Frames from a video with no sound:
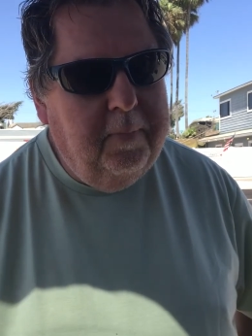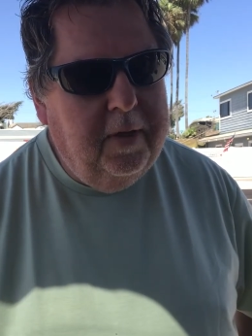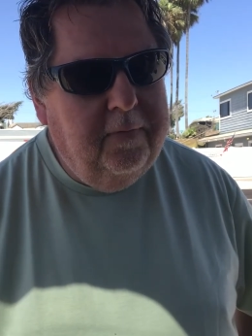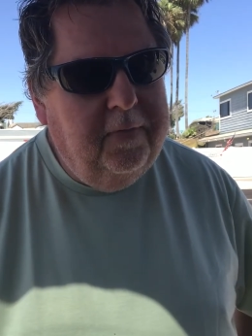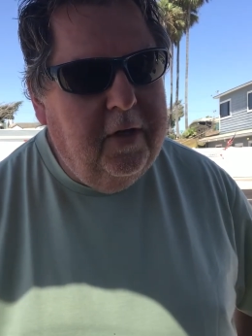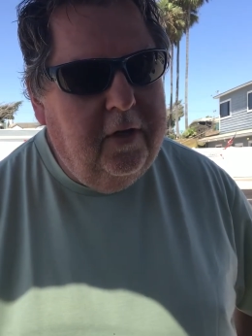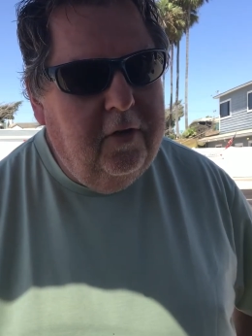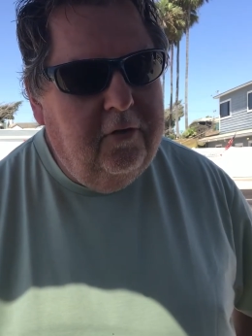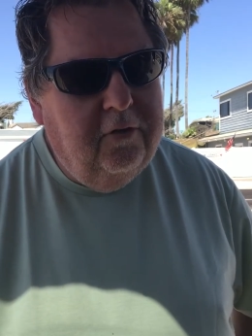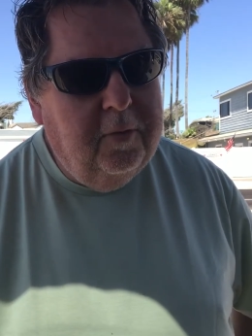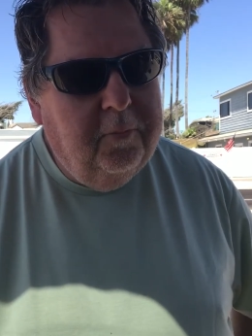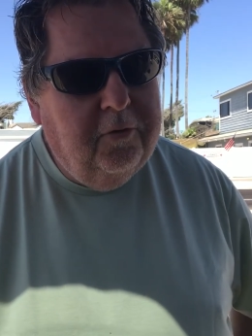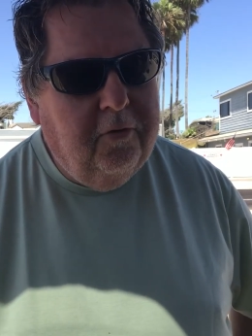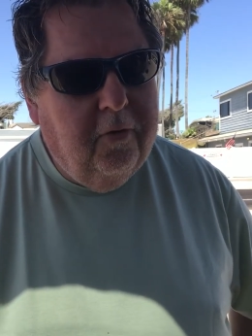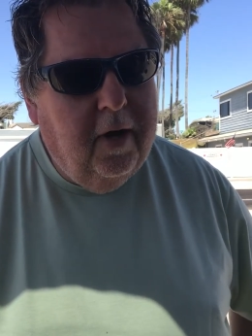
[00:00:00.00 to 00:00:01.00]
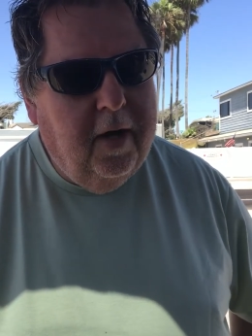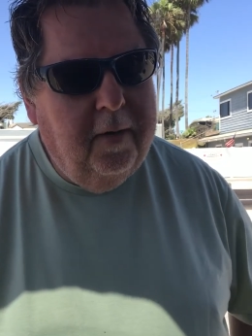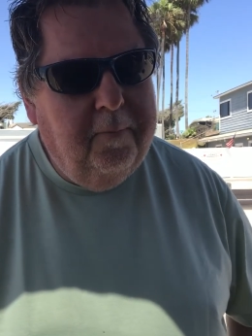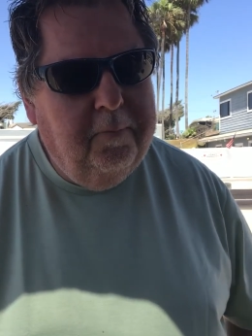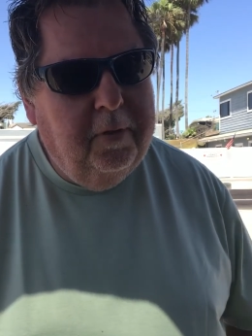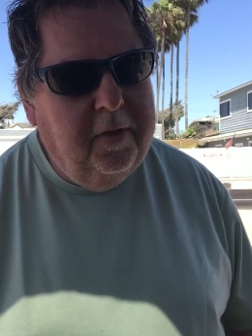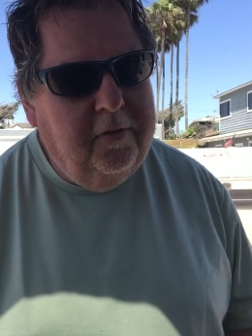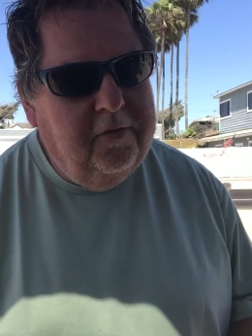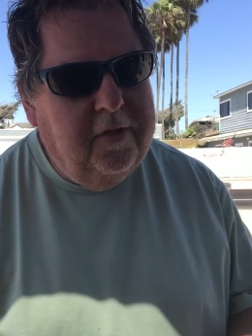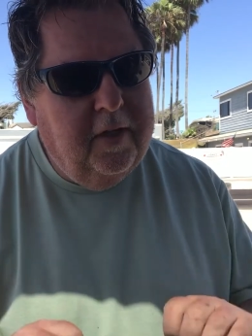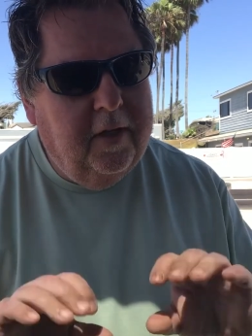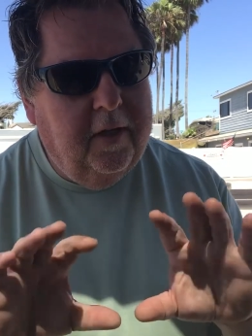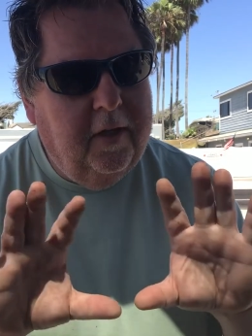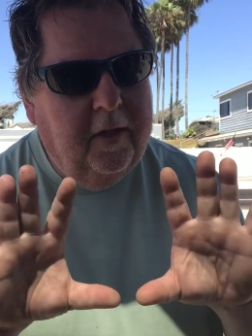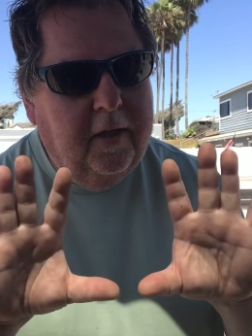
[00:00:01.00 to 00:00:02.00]
If you do subscribe, please
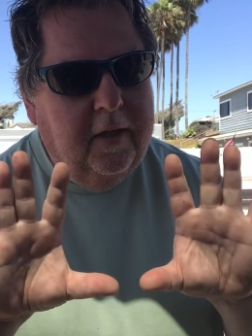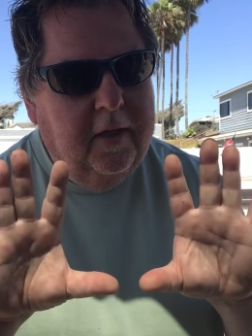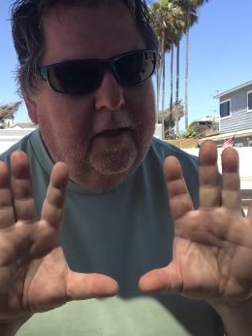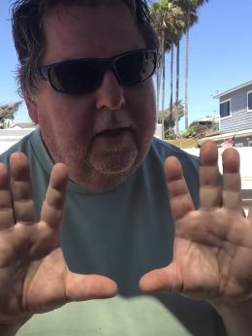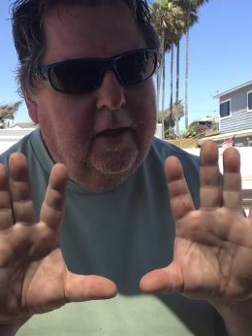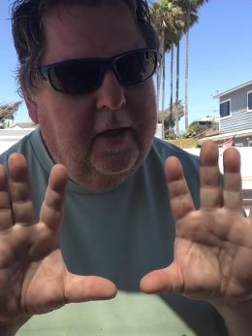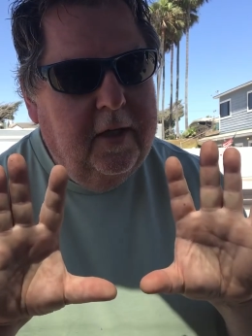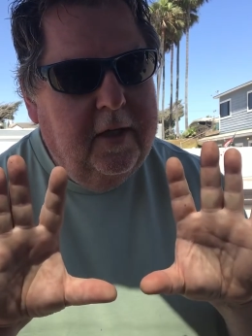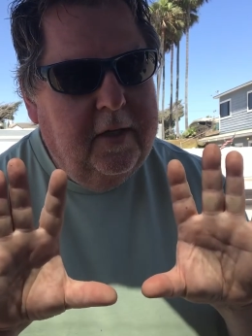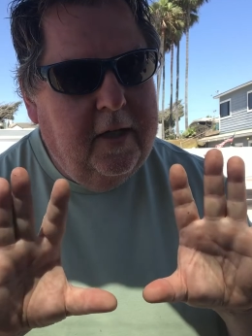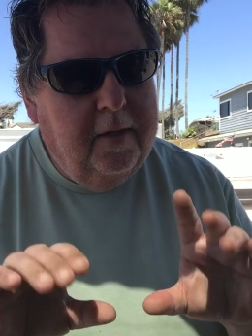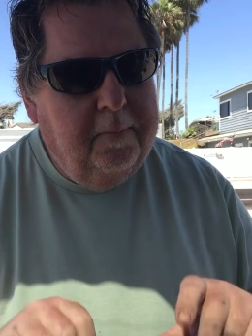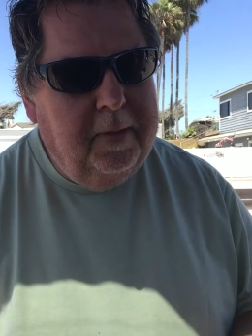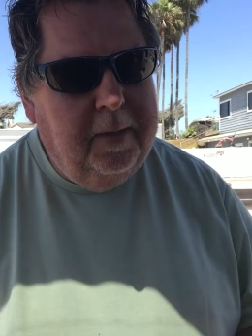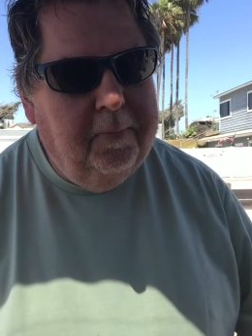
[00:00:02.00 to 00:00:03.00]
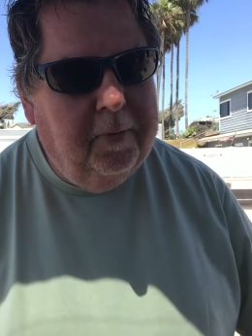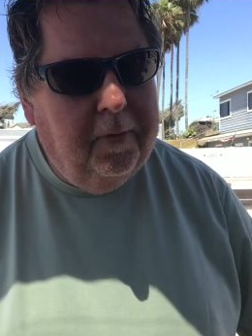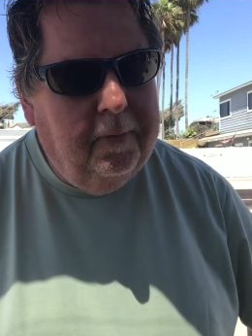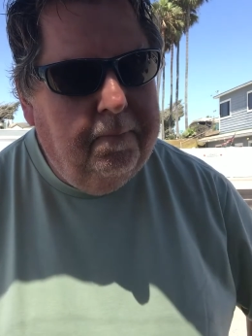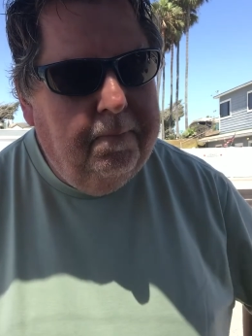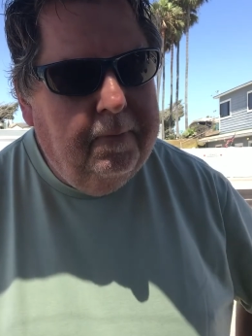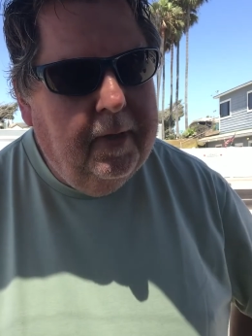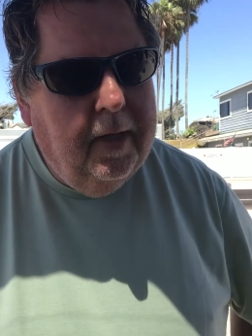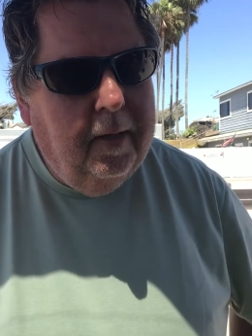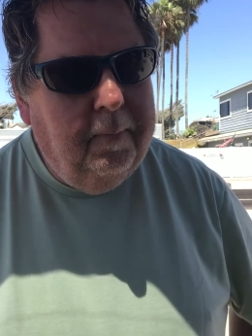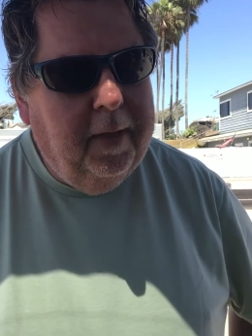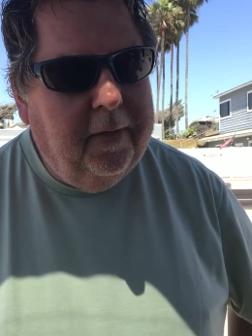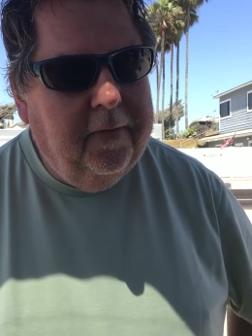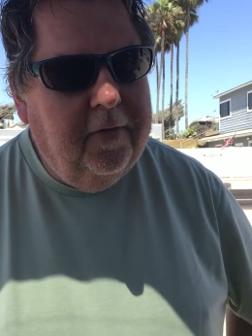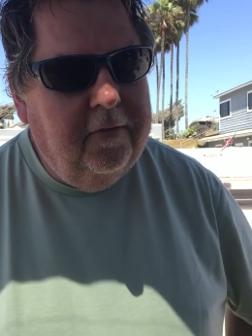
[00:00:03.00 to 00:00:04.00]
tell 10 people
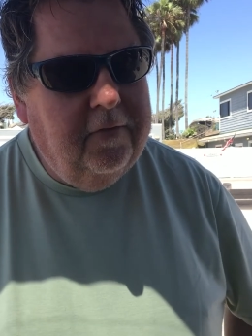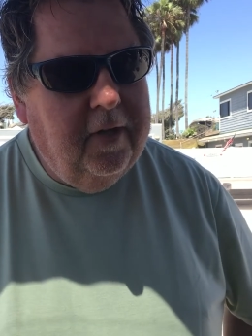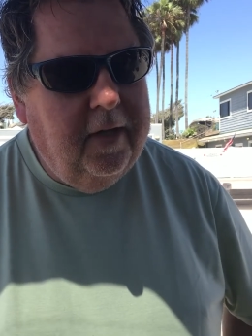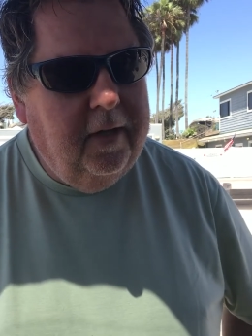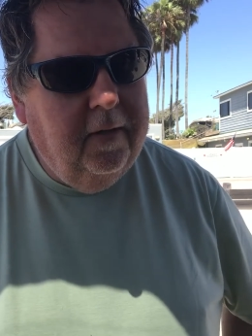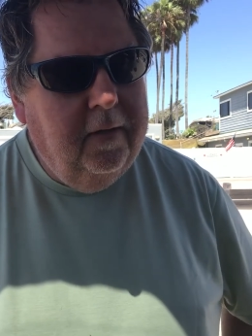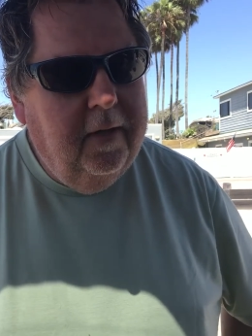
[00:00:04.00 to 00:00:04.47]
about this site.